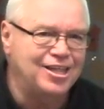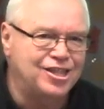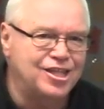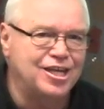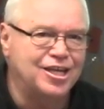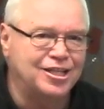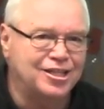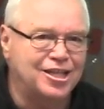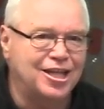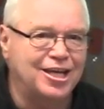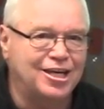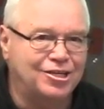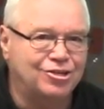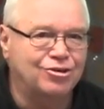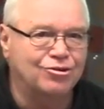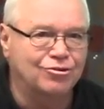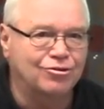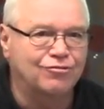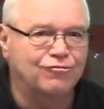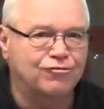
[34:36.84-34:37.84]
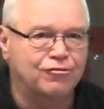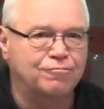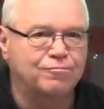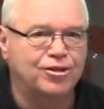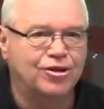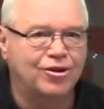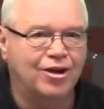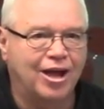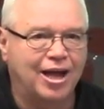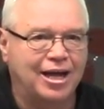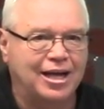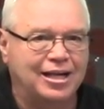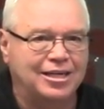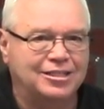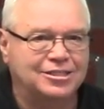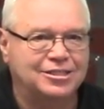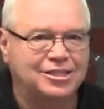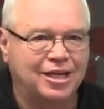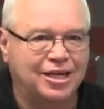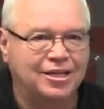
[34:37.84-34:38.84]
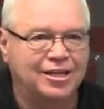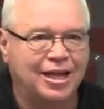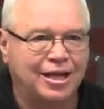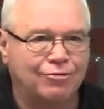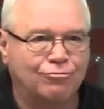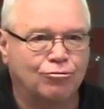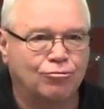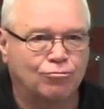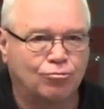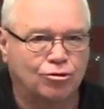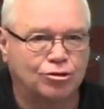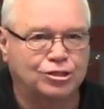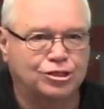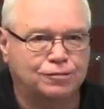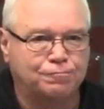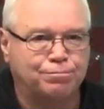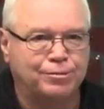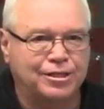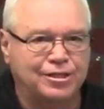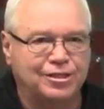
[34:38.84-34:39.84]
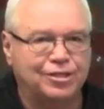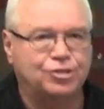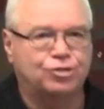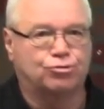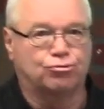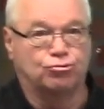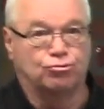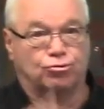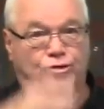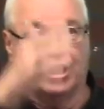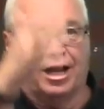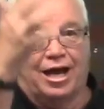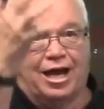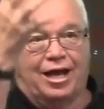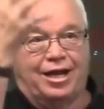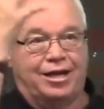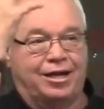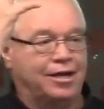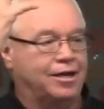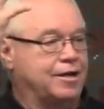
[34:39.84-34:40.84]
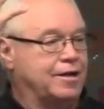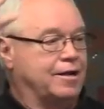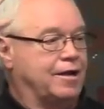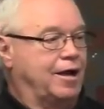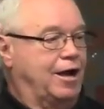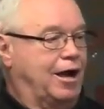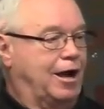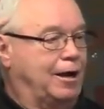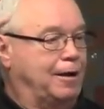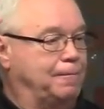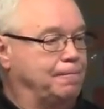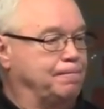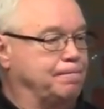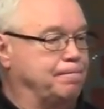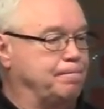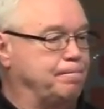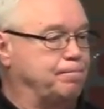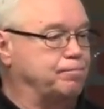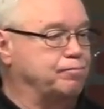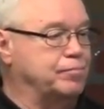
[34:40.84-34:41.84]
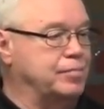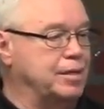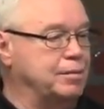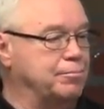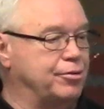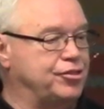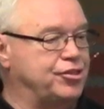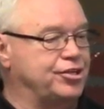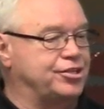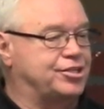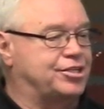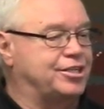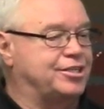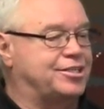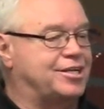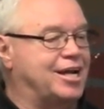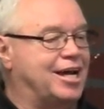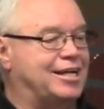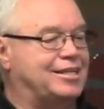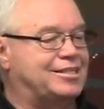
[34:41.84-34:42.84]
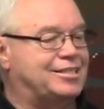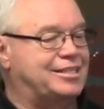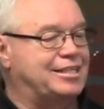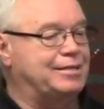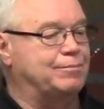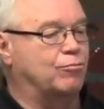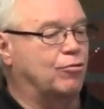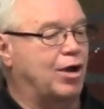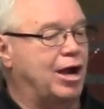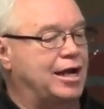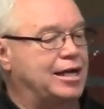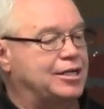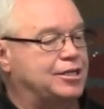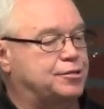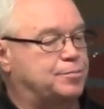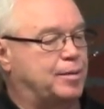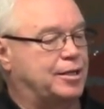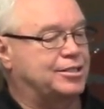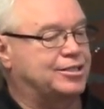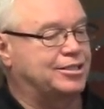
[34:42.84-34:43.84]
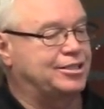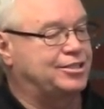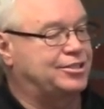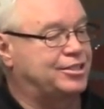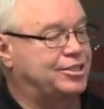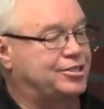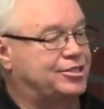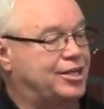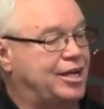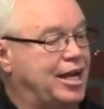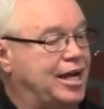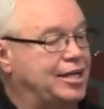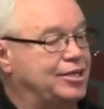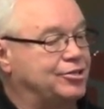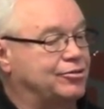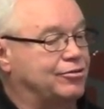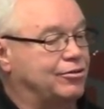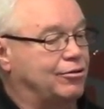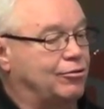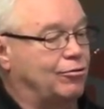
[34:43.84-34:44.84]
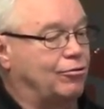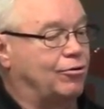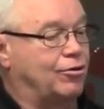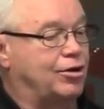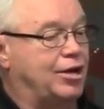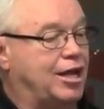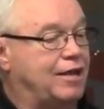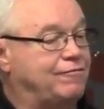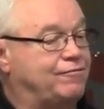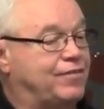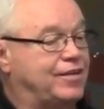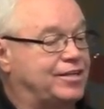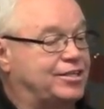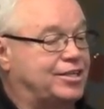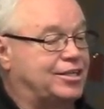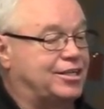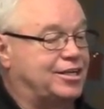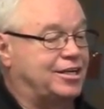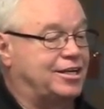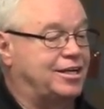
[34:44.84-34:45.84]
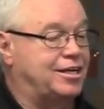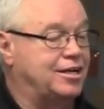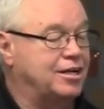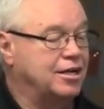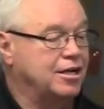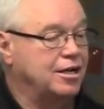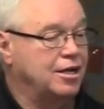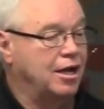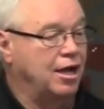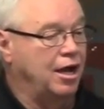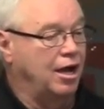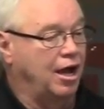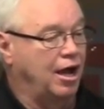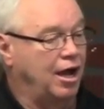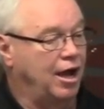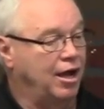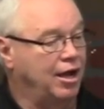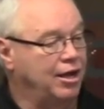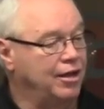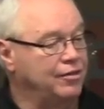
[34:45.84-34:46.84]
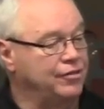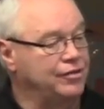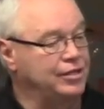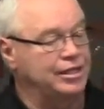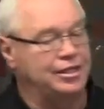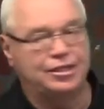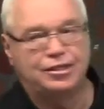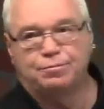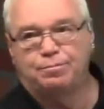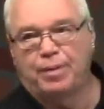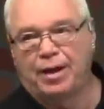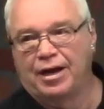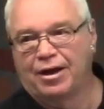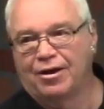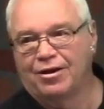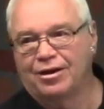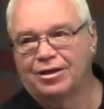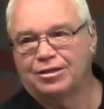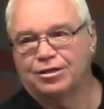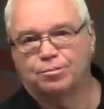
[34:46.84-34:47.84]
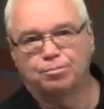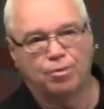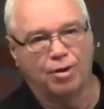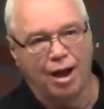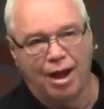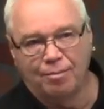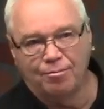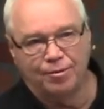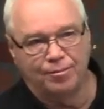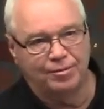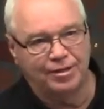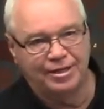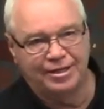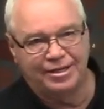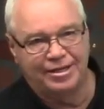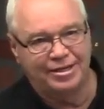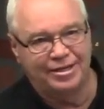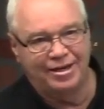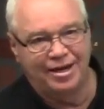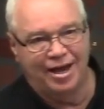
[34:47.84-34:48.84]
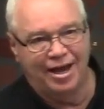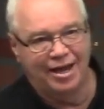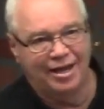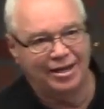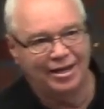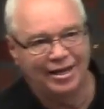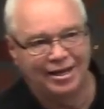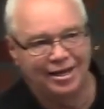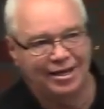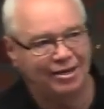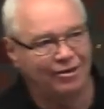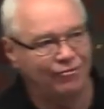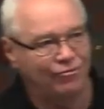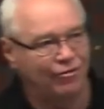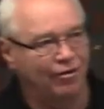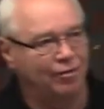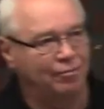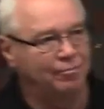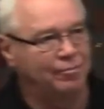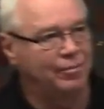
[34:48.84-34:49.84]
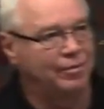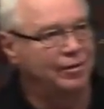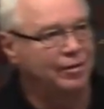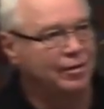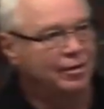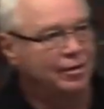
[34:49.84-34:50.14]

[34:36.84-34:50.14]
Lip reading: think they turned from their idols and they were worshiping the true God. But this does not seem right, especially since the angel of the Lord had visited these parents. Probably did not get it from